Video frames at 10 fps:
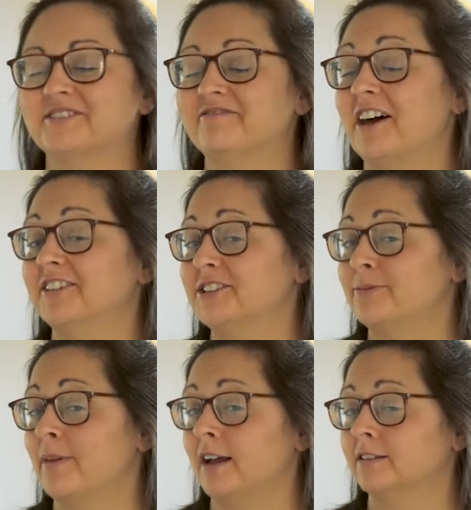Father
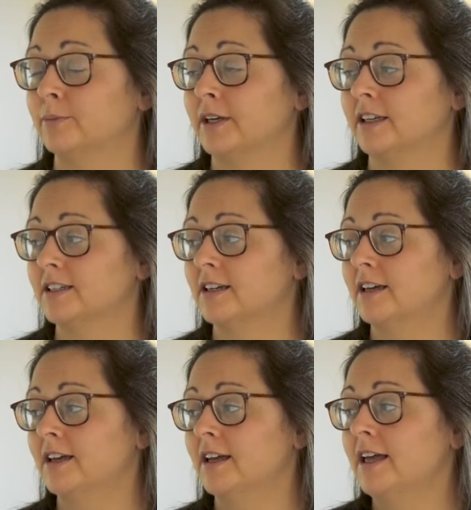smiled a bit.
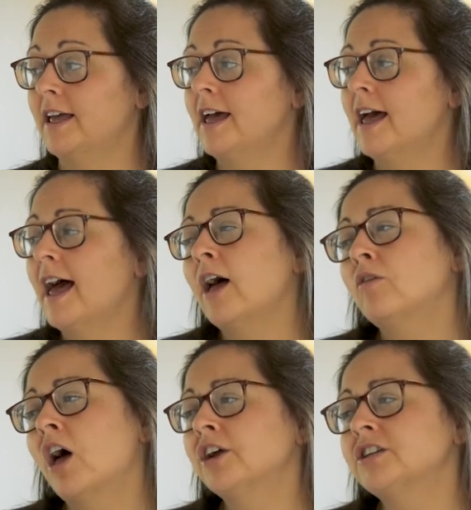How
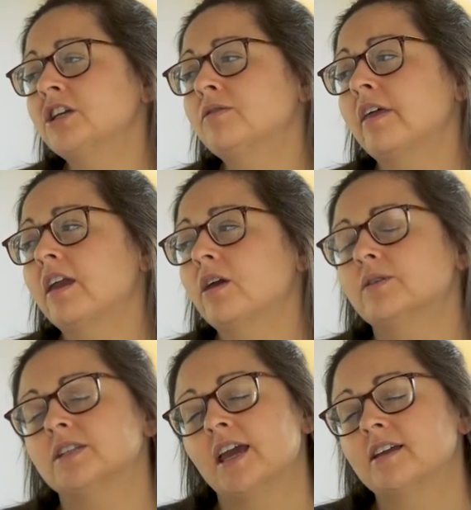long do you think it
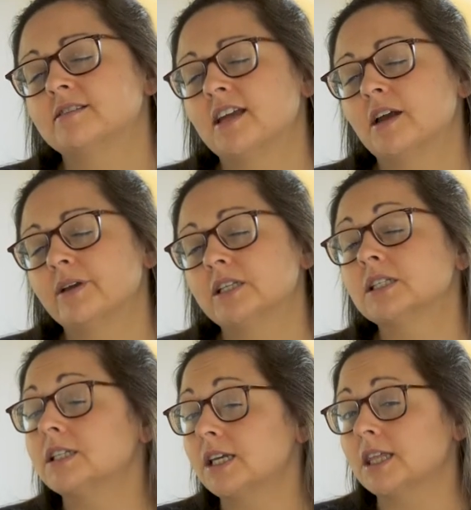would take Sammy
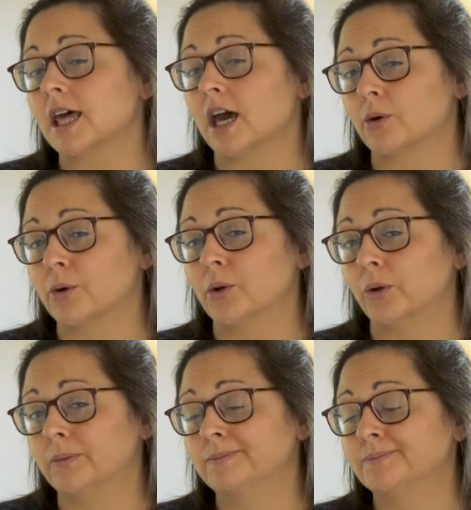to dig that
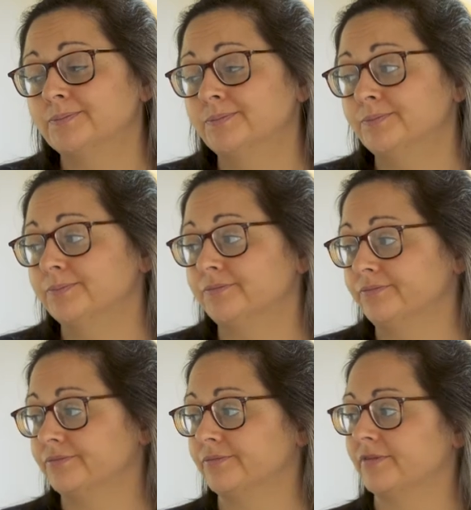hole?
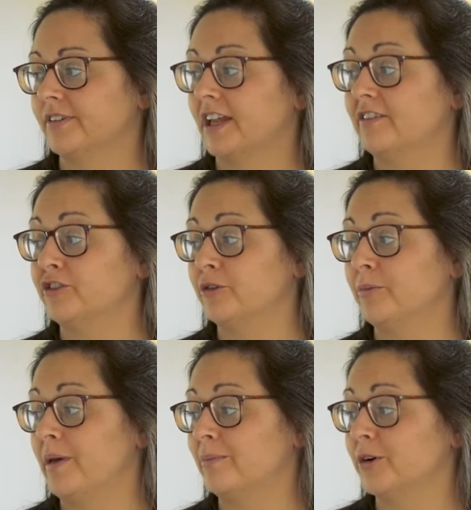Kevin
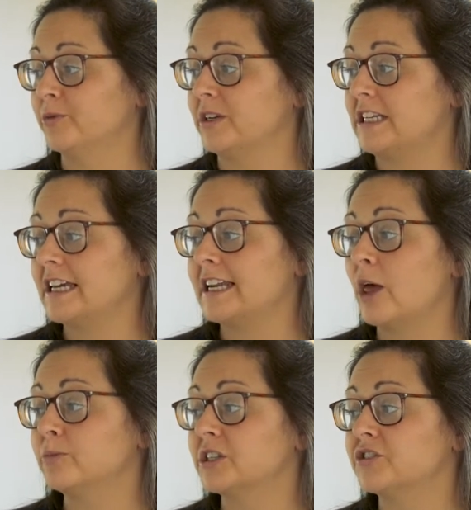remembered when he had
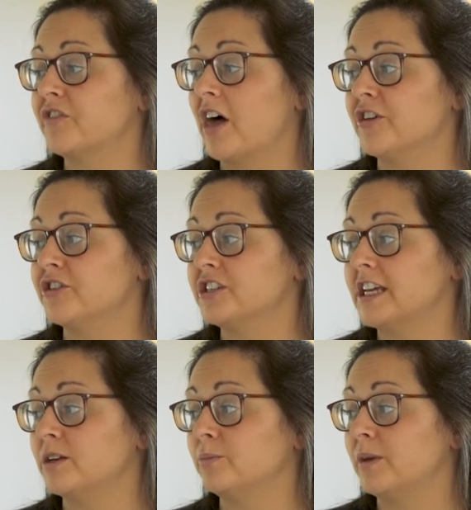helped his father
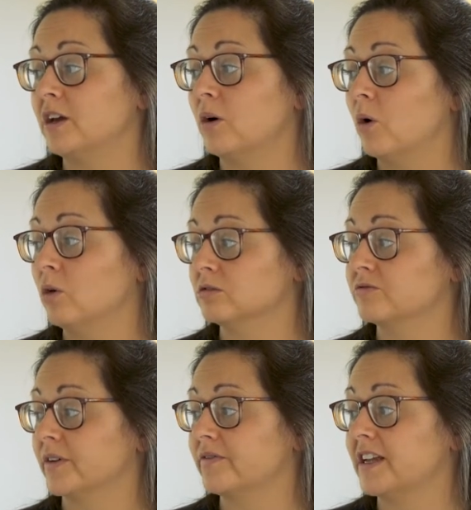dig big holes
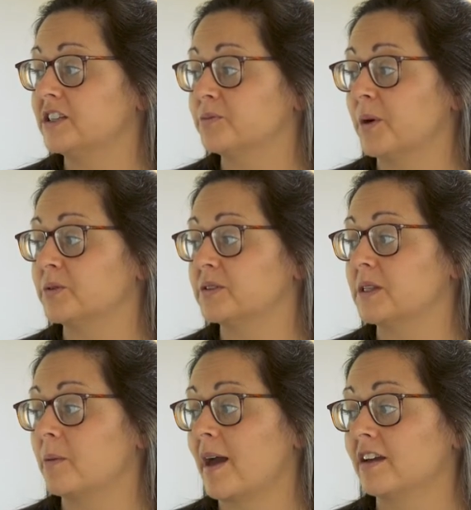for fence posts
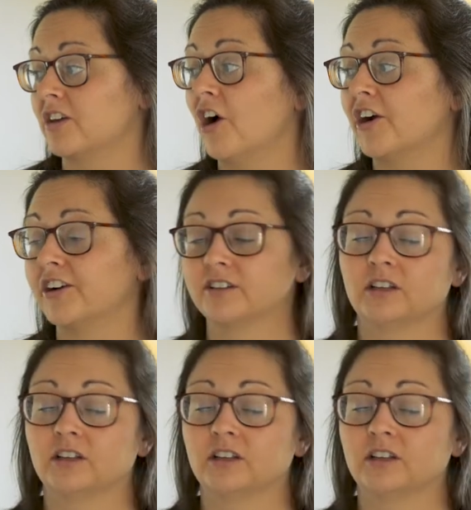in the backyard.